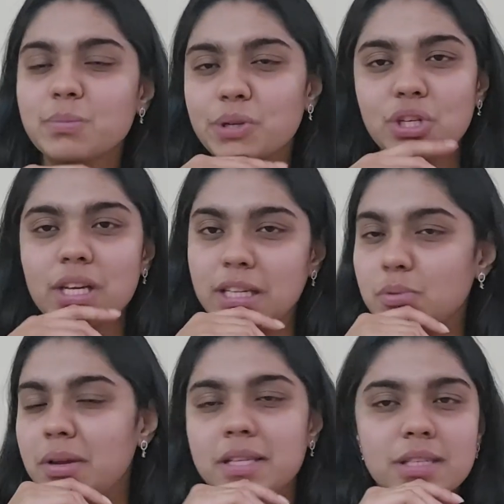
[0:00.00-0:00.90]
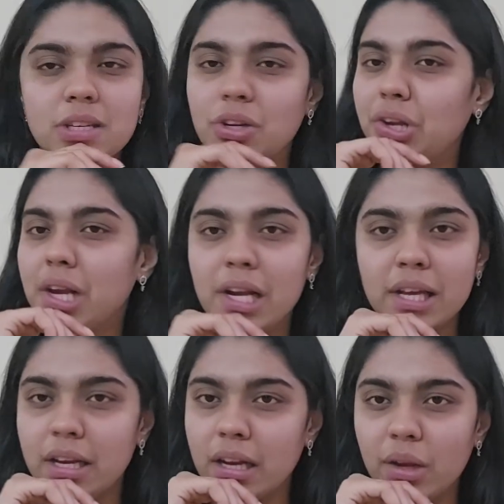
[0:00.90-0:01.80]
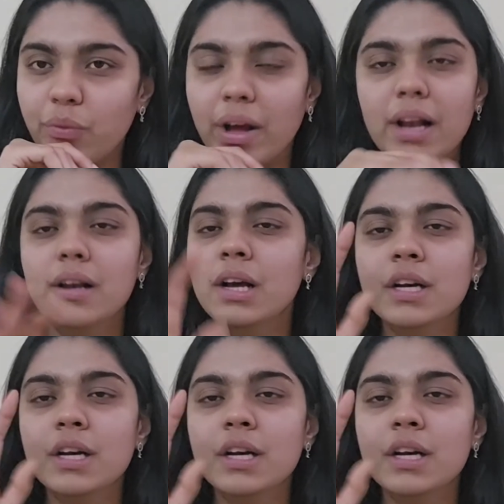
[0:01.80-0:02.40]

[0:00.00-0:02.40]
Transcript: but she explains it really, really well.